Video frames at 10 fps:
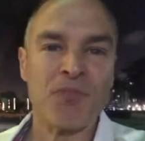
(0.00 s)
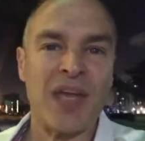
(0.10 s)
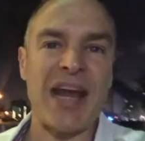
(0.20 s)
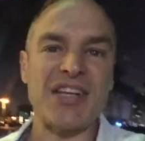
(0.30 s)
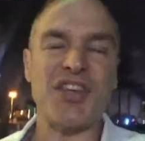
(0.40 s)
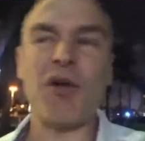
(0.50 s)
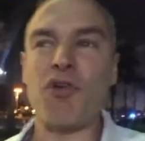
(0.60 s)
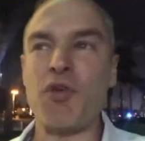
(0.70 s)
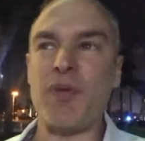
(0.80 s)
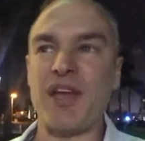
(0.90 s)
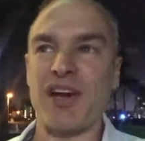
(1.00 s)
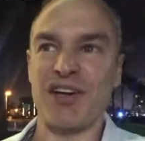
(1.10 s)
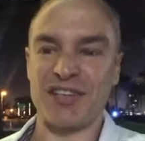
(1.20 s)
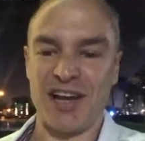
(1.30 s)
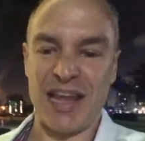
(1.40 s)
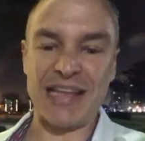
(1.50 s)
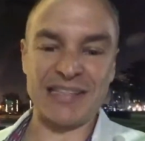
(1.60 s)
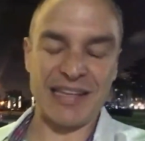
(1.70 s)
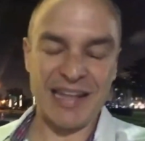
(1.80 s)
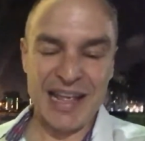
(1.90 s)
And I share that with you because
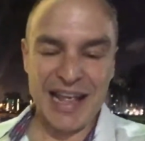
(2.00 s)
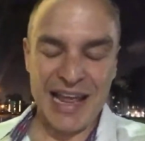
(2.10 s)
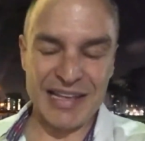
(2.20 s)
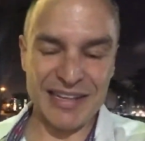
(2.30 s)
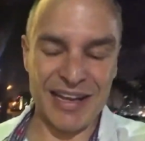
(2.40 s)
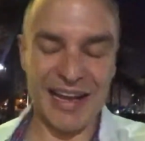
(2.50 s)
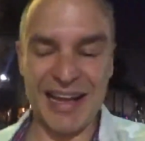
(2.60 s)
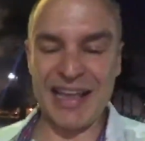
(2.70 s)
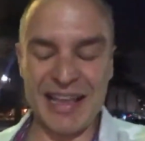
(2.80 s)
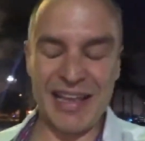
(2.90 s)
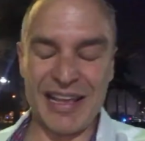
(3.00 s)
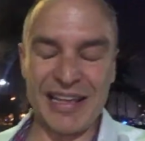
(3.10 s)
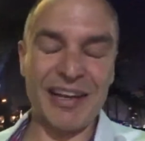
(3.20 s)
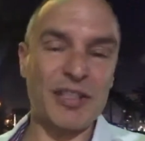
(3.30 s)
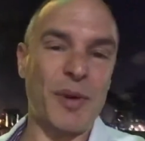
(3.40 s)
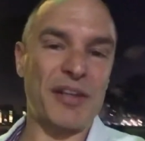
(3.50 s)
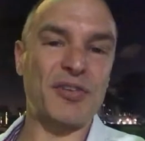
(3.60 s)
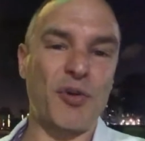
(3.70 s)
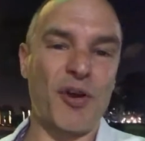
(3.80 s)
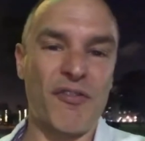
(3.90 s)
he talks about a
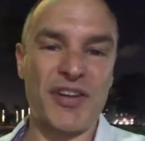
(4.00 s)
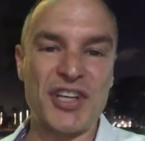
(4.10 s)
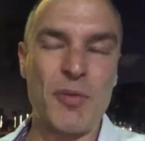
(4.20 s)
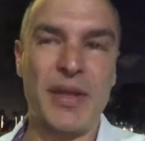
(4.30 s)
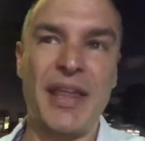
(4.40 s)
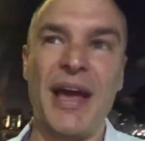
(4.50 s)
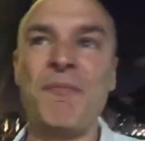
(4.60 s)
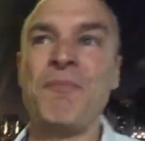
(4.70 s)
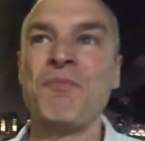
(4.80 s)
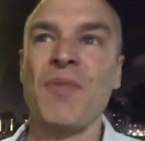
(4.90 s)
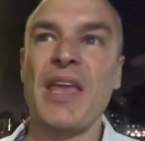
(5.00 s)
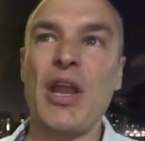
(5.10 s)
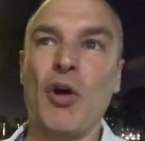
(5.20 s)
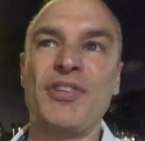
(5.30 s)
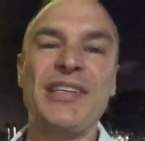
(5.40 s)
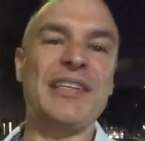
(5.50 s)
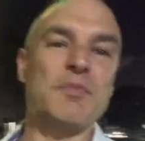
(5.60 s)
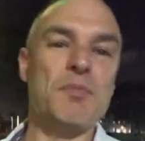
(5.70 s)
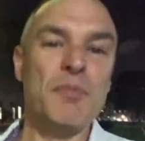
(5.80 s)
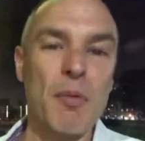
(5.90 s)
story of a gentleman that, you know, sees
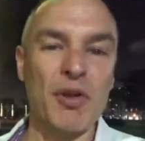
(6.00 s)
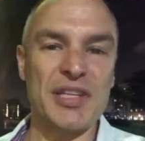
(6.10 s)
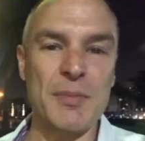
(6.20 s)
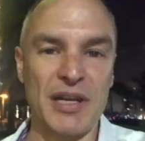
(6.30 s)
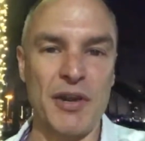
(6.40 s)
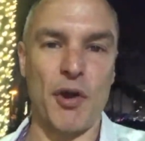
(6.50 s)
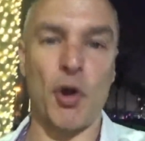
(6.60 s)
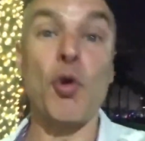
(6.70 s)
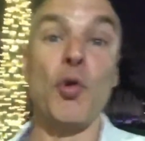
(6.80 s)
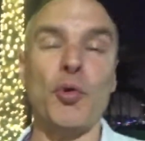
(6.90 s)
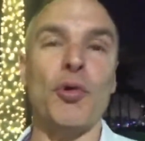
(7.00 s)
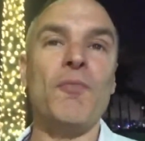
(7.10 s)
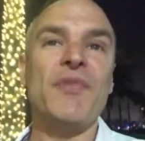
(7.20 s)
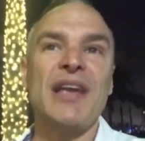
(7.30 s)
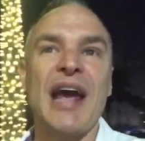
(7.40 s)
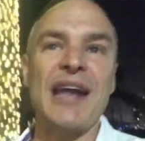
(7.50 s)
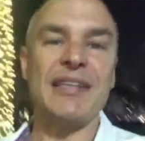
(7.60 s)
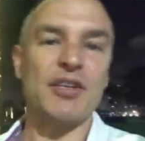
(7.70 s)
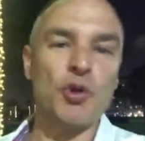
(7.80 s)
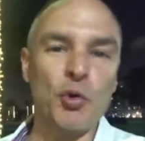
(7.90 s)
this multi-millionaire guru, and he
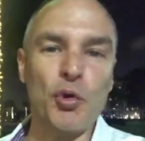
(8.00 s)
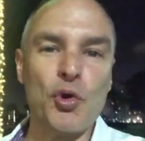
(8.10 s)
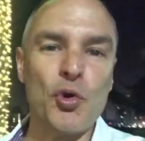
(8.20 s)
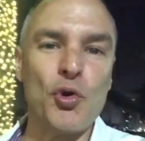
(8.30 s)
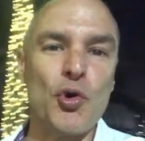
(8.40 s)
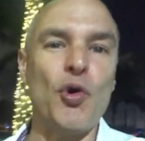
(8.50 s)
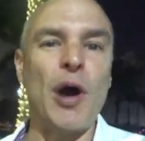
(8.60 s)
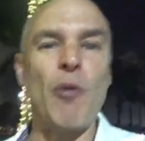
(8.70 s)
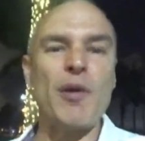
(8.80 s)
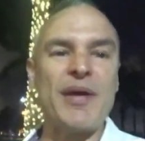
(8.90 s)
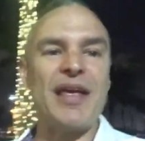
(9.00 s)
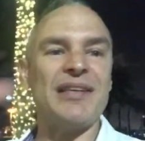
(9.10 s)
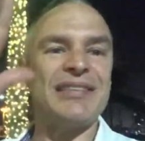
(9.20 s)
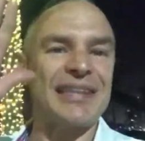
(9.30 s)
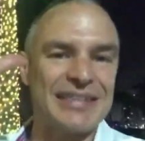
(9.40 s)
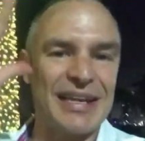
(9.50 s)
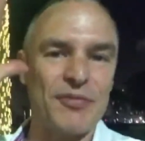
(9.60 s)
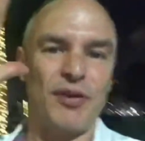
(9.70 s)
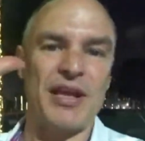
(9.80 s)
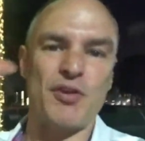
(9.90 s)
says, Guru, I want to be
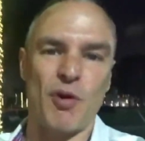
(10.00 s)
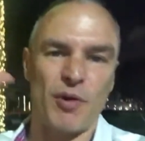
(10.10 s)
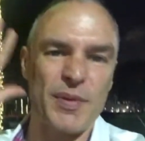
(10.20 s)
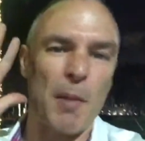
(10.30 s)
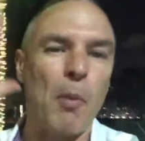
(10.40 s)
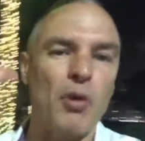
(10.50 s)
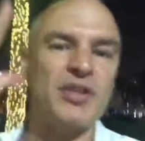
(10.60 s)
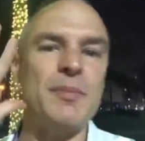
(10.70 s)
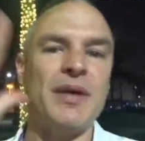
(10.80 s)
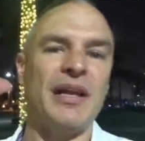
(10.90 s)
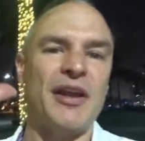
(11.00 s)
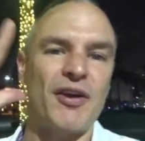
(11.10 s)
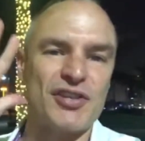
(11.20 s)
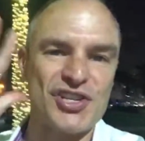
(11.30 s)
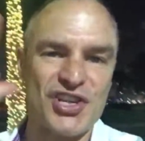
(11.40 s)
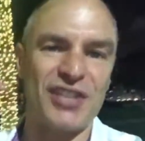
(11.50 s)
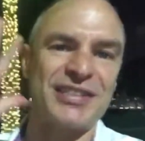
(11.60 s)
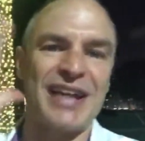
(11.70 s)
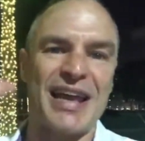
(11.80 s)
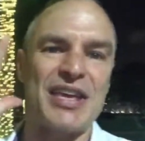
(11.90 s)
successful like you. I want to be a multi-millionaire
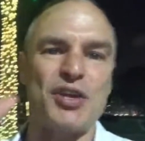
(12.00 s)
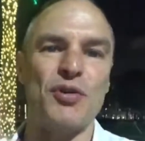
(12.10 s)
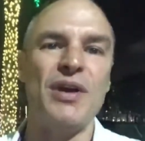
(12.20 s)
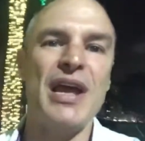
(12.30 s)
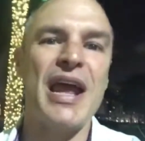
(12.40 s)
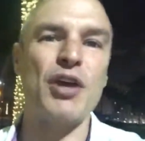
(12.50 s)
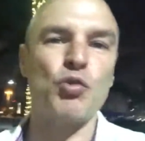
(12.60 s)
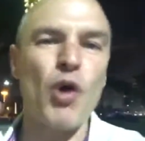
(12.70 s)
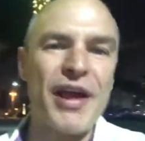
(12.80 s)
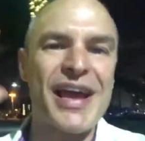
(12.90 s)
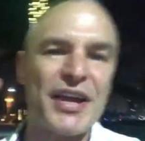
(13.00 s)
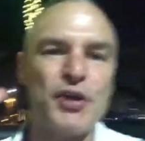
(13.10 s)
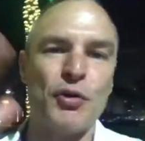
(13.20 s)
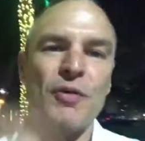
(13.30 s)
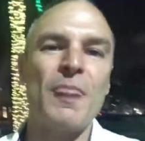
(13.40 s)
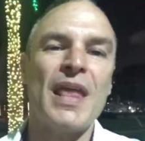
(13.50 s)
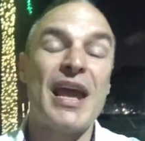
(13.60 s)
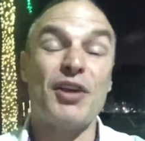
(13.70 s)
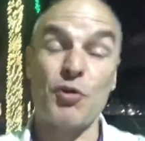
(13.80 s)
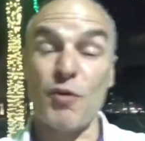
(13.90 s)
just like you. He goes, what I got to do?
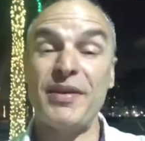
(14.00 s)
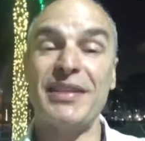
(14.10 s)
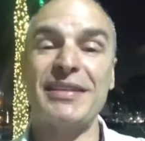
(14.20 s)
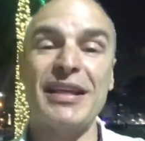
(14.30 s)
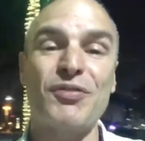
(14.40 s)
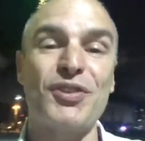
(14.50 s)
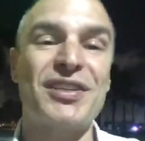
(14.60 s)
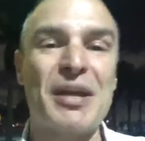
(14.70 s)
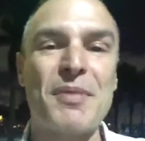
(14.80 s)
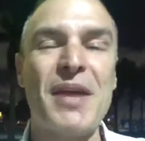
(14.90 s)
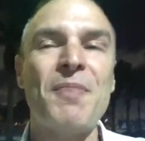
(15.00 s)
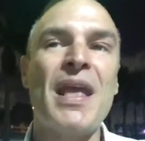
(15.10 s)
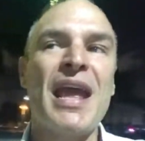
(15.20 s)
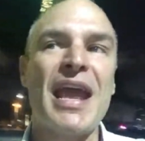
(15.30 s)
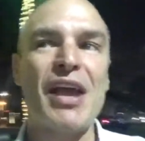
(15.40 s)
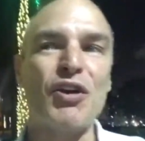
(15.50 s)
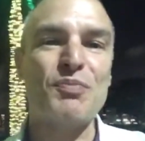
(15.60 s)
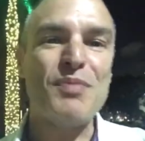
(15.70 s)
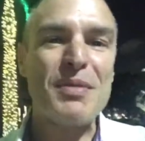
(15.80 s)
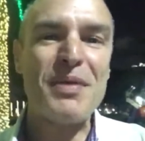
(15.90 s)
He goes, you want to be successful just like me? He goes,
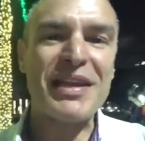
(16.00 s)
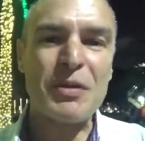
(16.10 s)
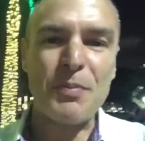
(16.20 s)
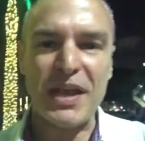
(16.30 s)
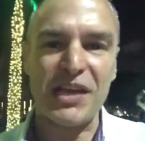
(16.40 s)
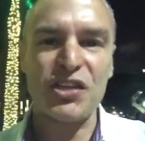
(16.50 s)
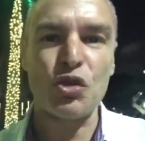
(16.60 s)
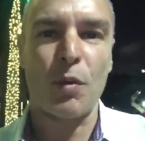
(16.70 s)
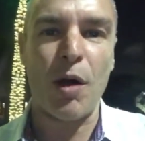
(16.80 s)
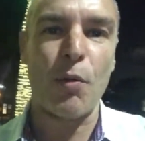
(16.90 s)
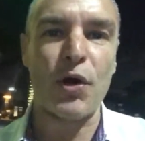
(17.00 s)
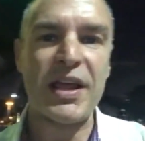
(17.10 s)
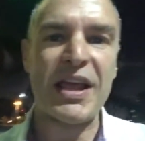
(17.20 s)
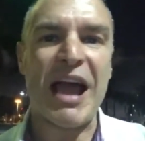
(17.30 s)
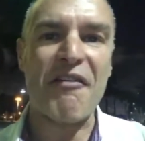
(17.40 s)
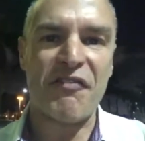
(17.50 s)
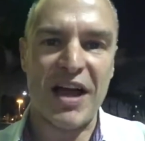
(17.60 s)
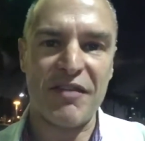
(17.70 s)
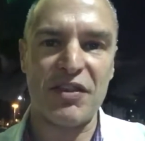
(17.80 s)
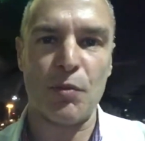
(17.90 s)
meet me at the beach tomorrow morning at
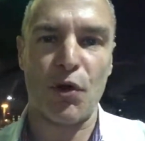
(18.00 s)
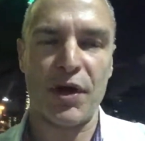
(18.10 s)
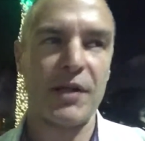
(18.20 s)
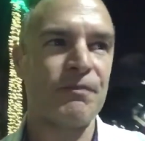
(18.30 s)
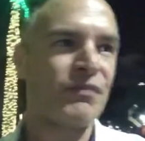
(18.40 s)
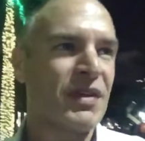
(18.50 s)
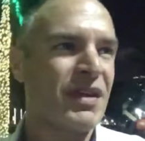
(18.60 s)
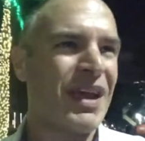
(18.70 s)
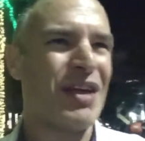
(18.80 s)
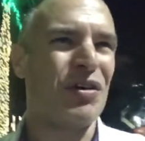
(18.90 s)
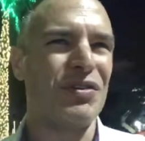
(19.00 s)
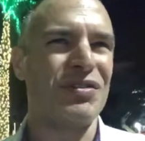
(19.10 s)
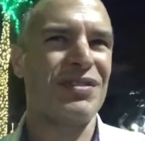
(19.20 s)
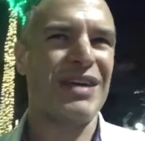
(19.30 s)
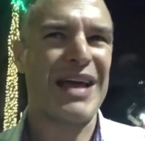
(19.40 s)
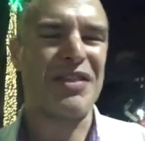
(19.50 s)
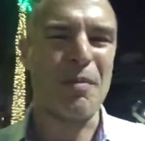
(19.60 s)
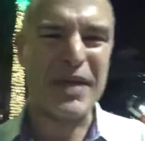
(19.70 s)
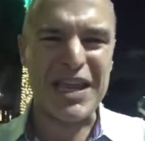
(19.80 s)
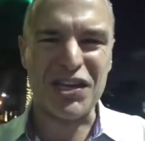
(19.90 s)
5 in the morning. He goes, the
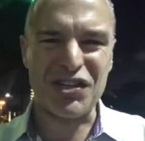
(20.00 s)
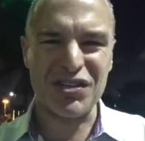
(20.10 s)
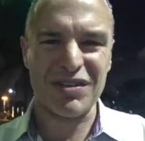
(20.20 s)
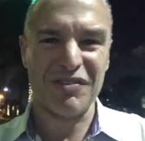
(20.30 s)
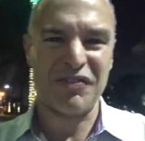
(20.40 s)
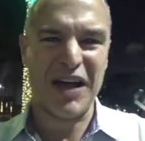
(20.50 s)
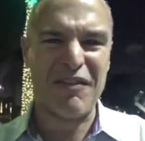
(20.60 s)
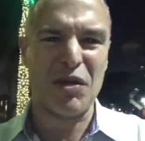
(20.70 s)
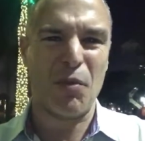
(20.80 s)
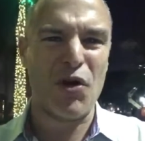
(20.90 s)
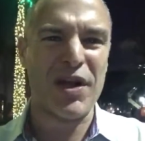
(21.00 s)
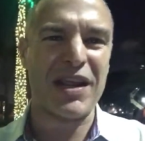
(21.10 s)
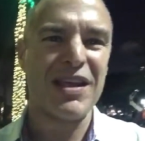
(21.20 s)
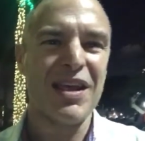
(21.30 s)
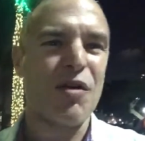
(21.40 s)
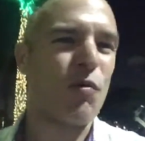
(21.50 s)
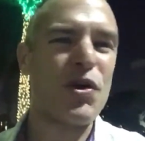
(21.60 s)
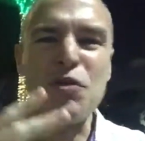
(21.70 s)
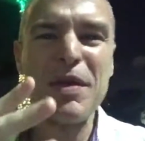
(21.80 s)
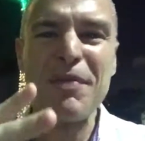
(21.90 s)
beach? 5 in the morning? What
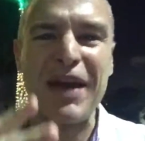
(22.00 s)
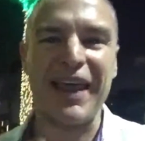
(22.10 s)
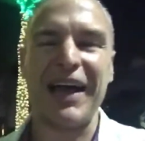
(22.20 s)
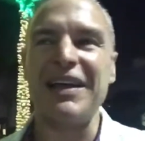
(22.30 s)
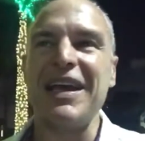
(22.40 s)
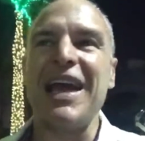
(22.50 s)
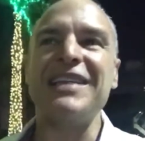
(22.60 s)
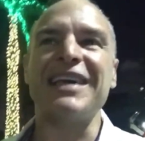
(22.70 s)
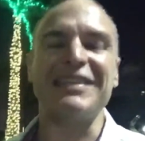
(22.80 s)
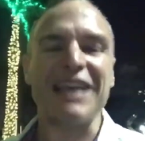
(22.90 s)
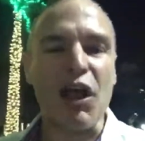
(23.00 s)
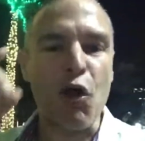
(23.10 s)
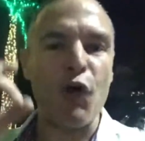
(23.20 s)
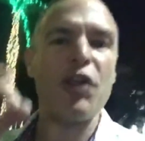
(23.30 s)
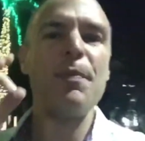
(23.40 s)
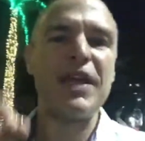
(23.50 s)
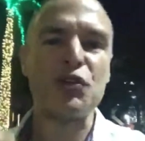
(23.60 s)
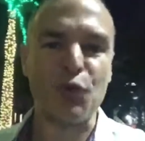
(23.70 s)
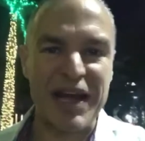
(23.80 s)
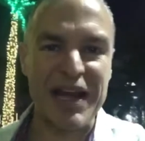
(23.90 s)
do you mean by that? He says, go to the
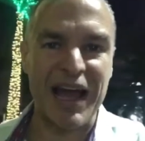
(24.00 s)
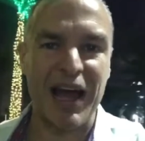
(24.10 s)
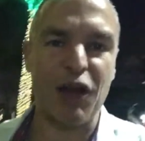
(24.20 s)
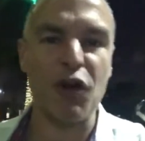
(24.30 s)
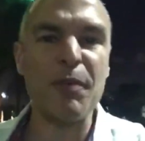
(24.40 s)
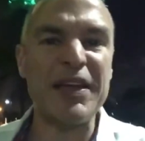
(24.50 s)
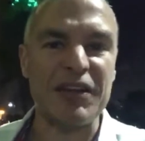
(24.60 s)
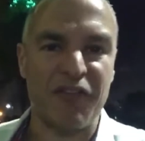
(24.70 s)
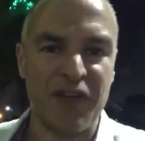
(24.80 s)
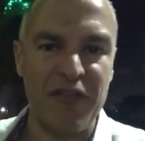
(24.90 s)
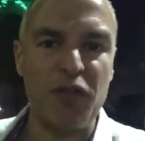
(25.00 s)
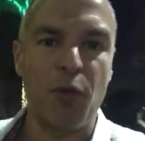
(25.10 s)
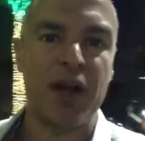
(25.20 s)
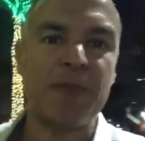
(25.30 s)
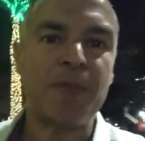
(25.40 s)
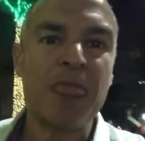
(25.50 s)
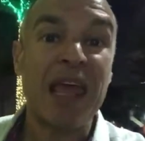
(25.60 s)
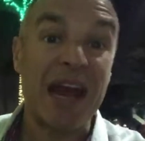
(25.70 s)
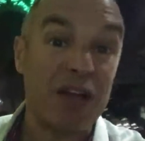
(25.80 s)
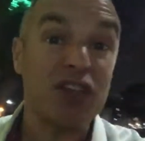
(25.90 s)
beach right now. Go to the beach at 5 in the morning,
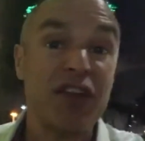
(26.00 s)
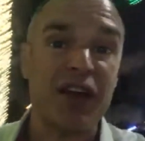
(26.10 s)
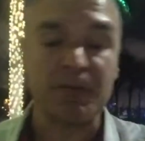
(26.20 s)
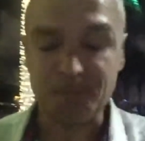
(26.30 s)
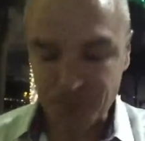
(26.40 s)
and I'll see you there.